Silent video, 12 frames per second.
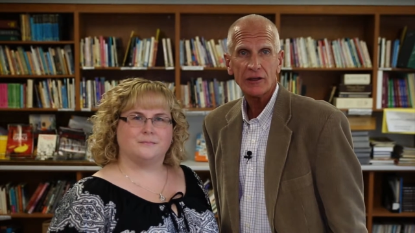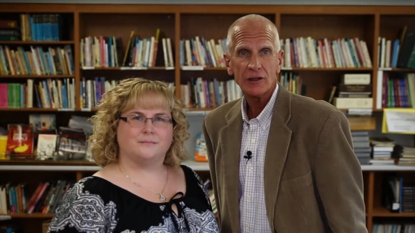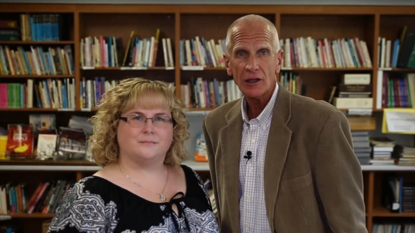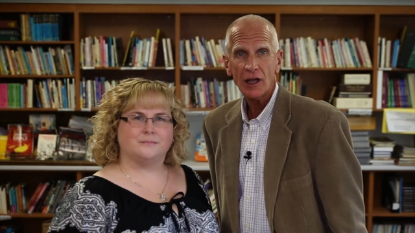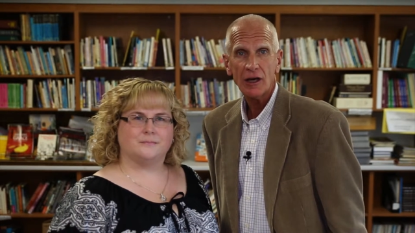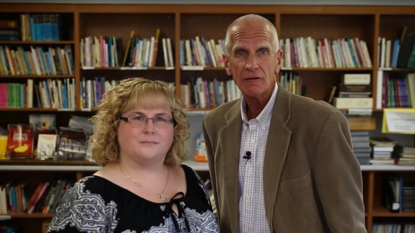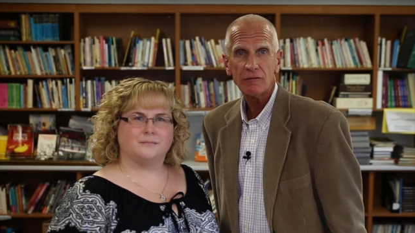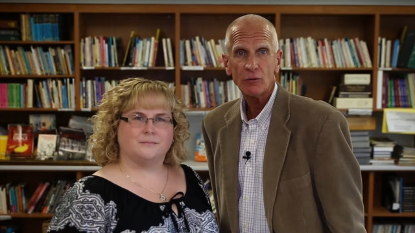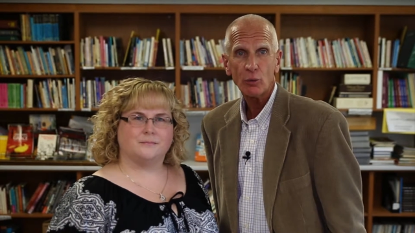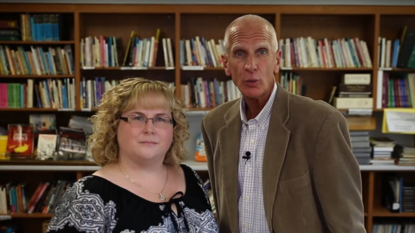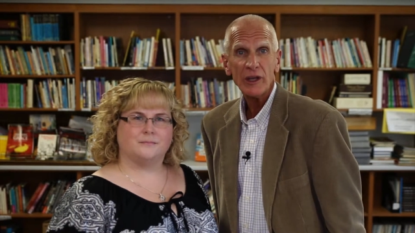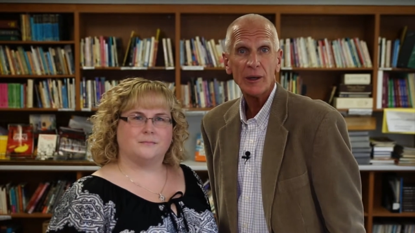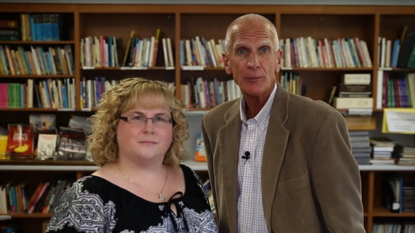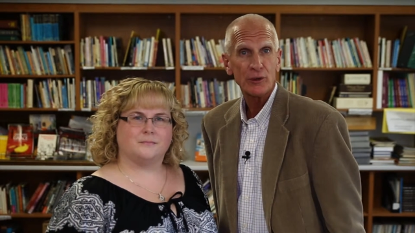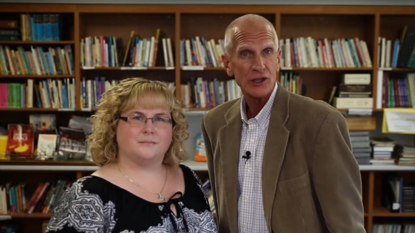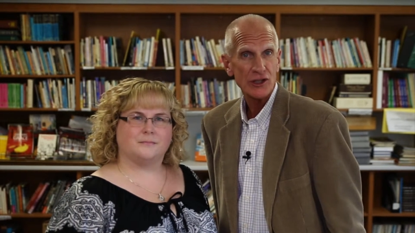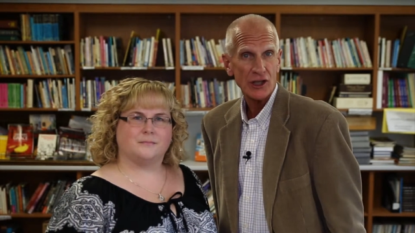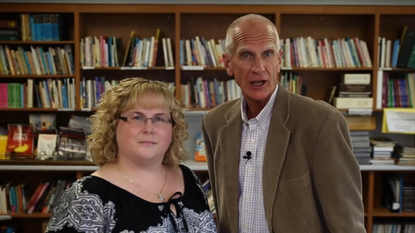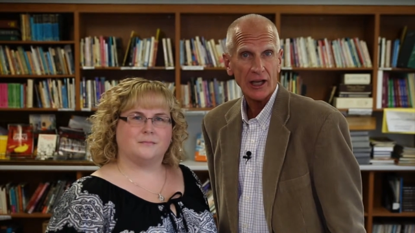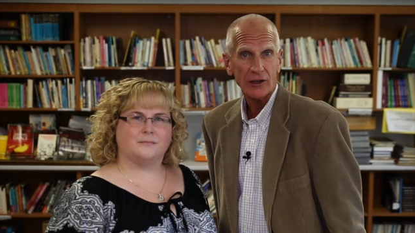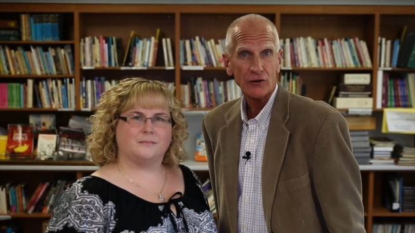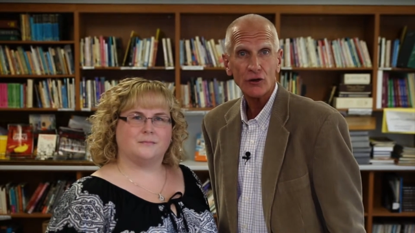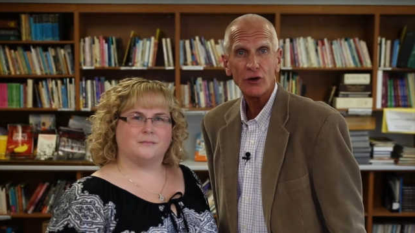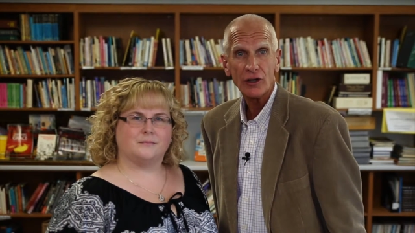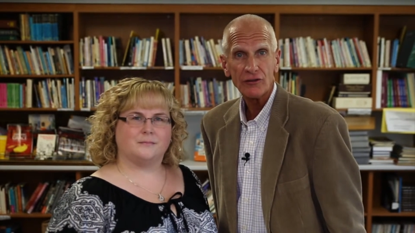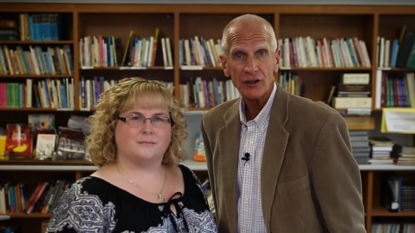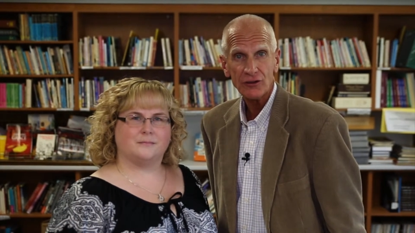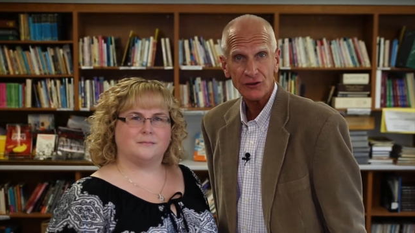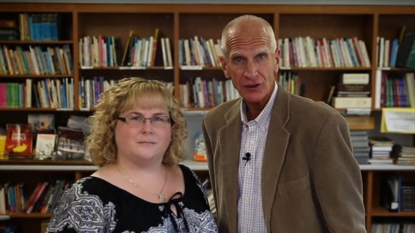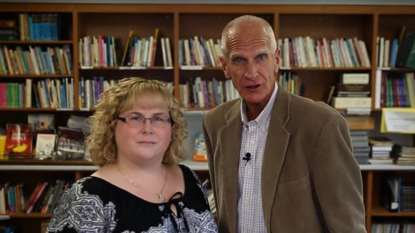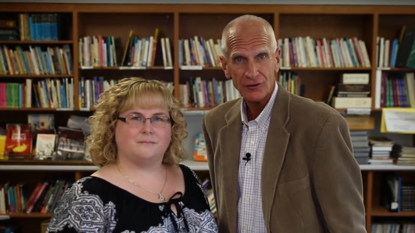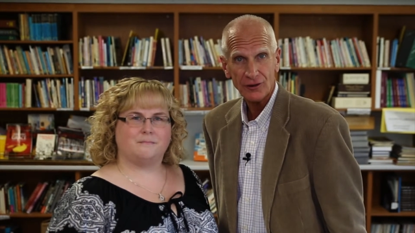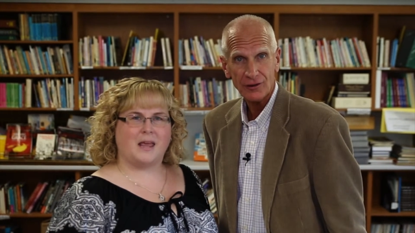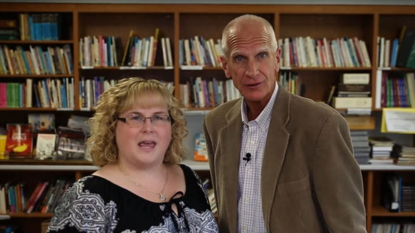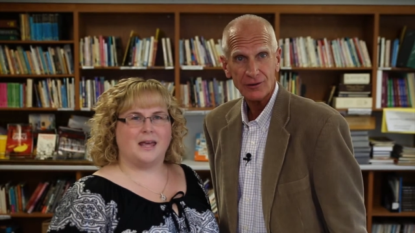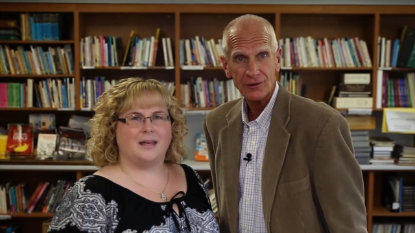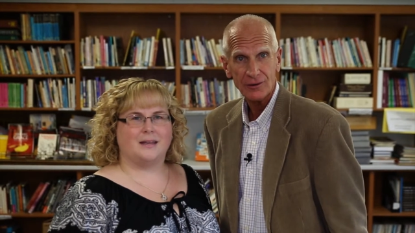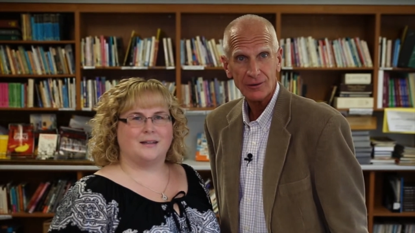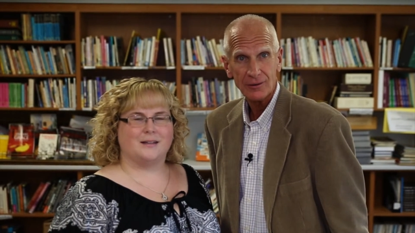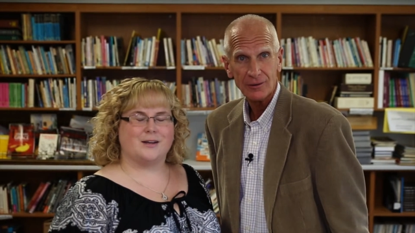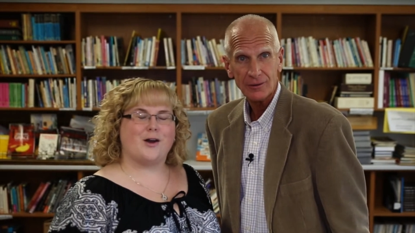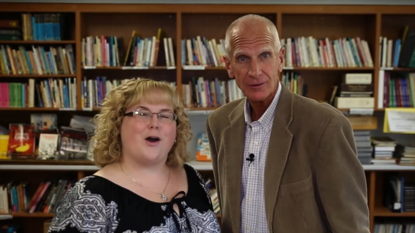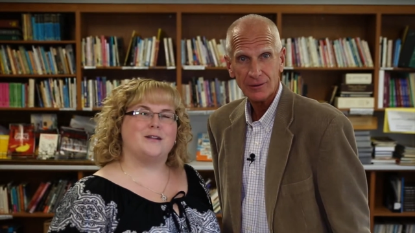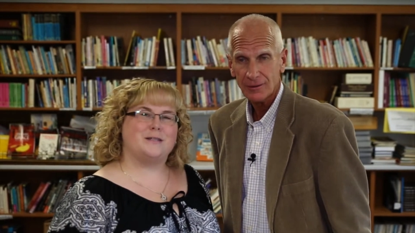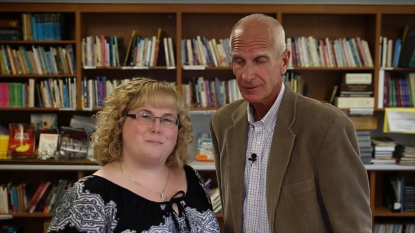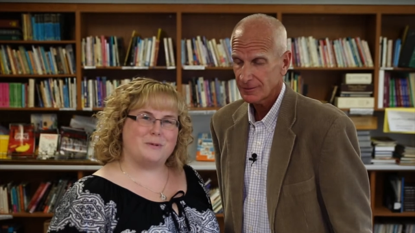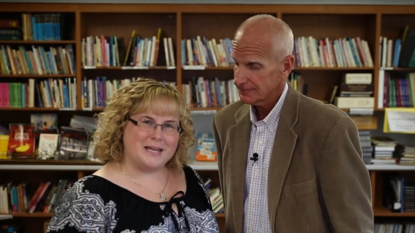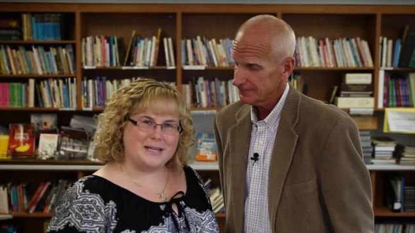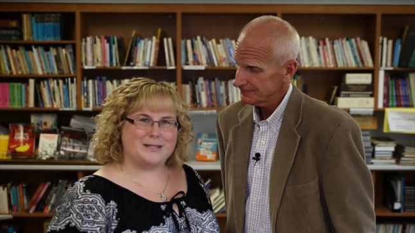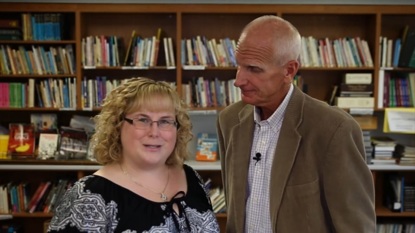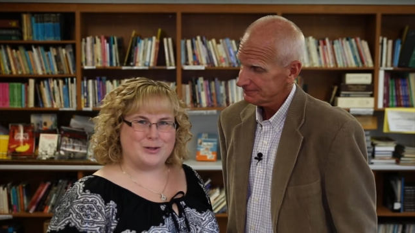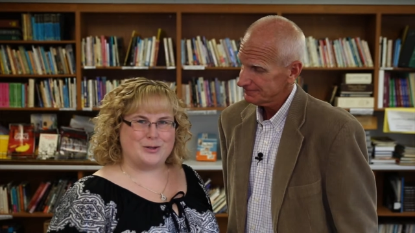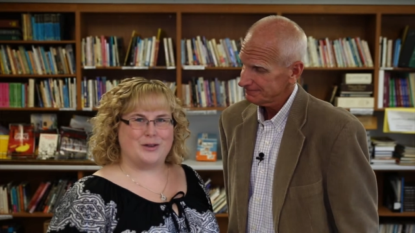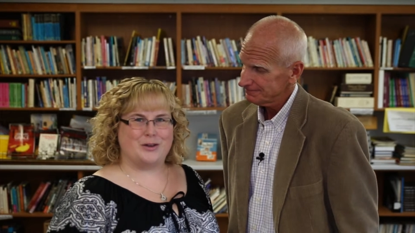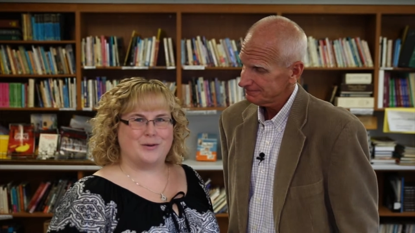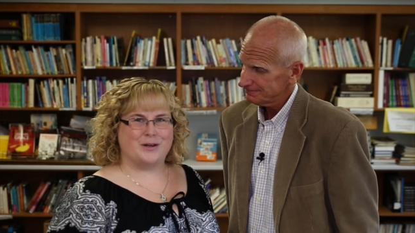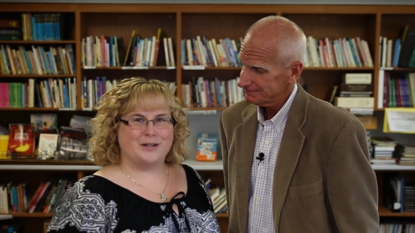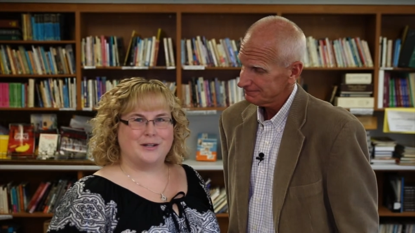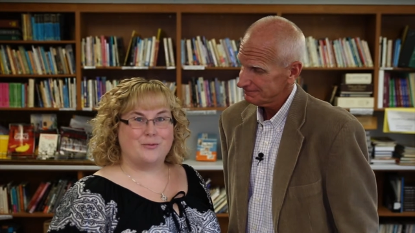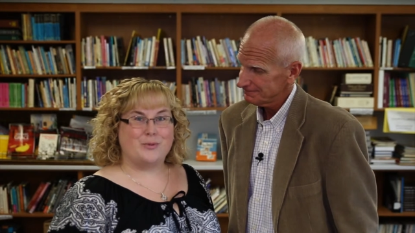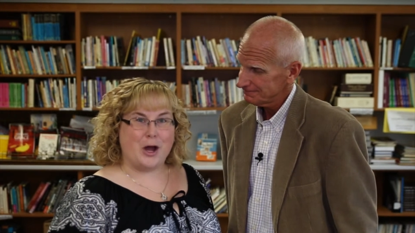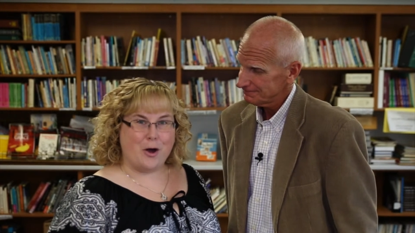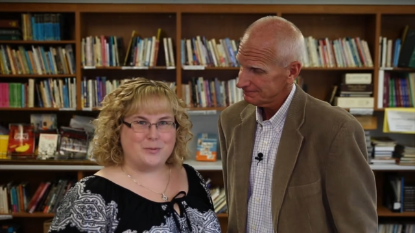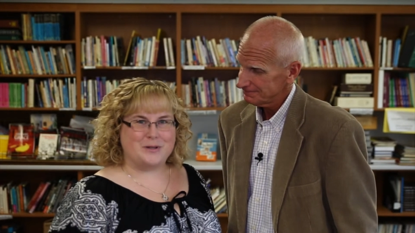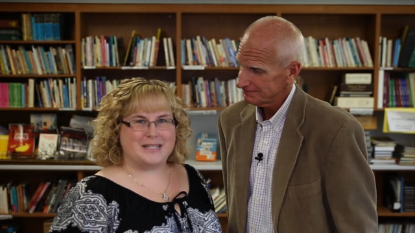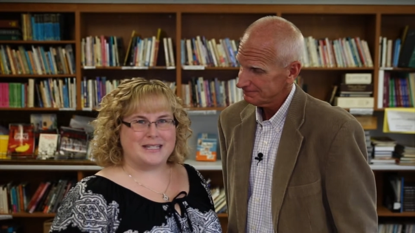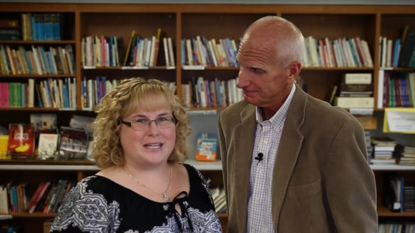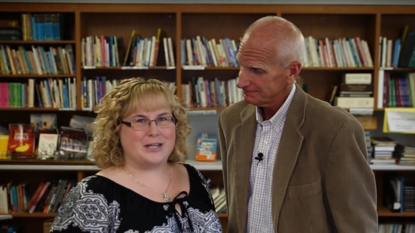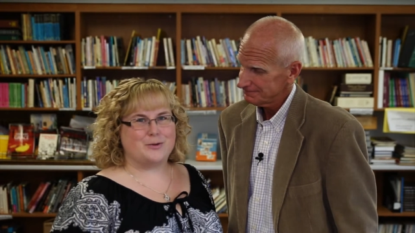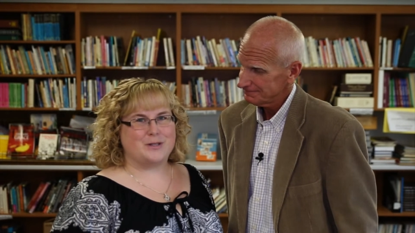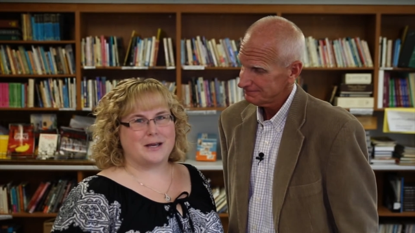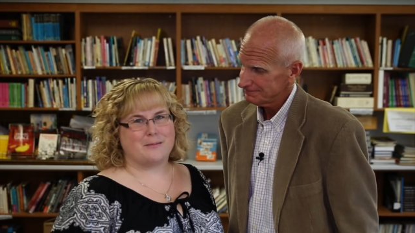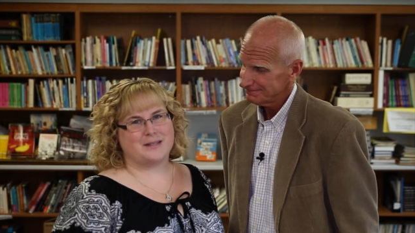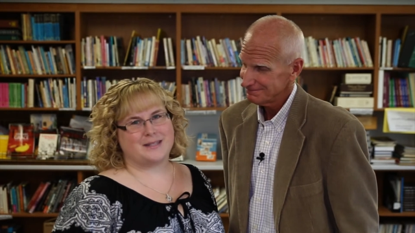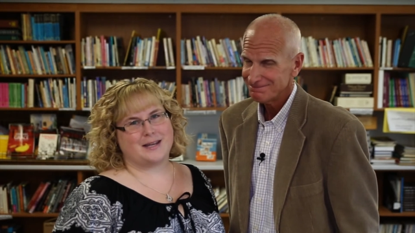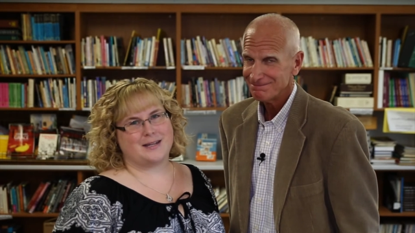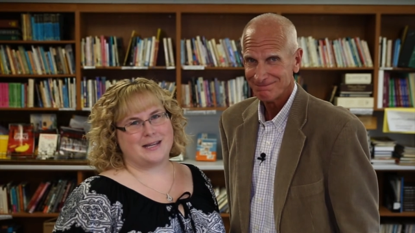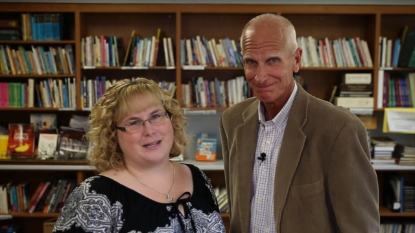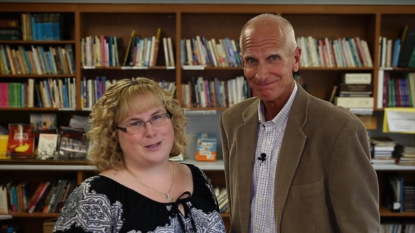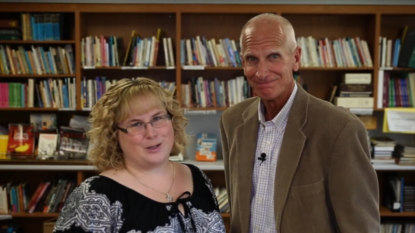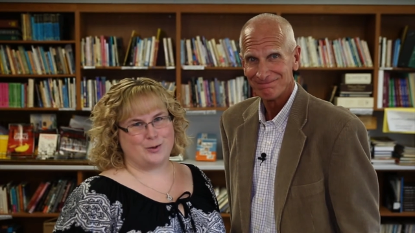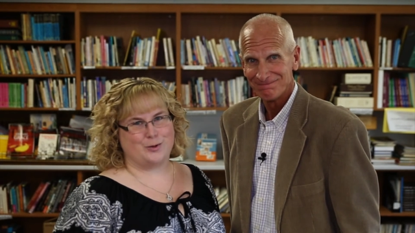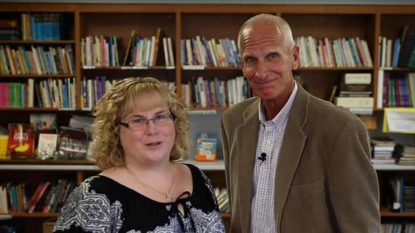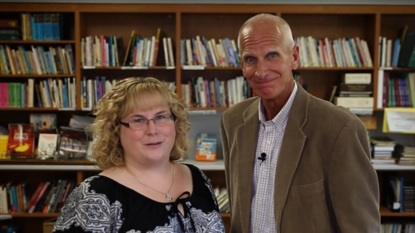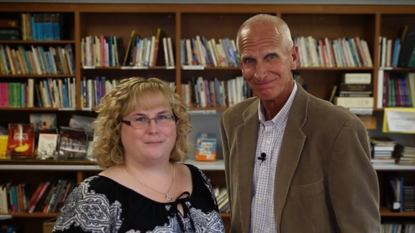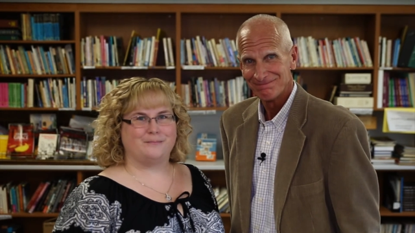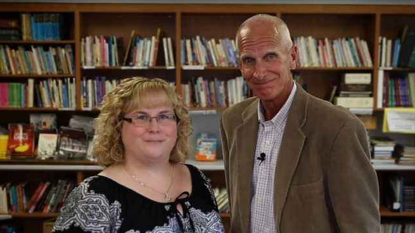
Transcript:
Speaker 1: and love we appreciate during this season.
Speaker 2: God's peace to you. We hope to see you some Sunday soon.